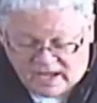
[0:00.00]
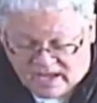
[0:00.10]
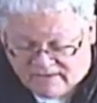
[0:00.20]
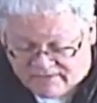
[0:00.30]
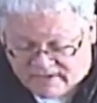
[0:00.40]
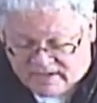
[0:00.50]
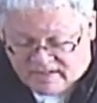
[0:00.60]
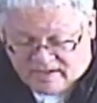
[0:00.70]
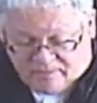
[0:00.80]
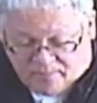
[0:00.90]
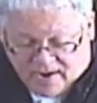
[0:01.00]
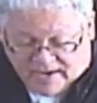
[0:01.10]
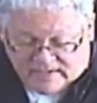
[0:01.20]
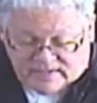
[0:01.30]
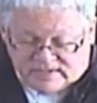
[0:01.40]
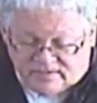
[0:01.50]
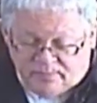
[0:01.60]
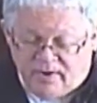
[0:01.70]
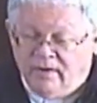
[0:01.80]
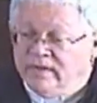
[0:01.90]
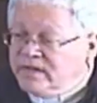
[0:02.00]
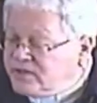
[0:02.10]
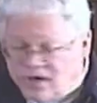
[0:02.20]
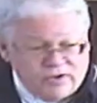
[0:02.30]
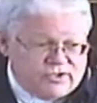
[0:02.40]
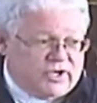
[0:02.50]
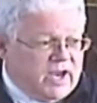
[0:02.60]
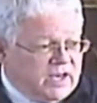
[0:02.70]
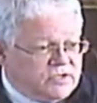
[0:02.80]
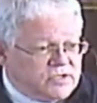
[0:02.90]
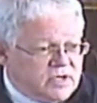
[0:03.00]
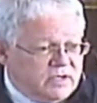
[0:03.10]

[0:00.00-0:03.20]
Even the practice of prayer in the church changed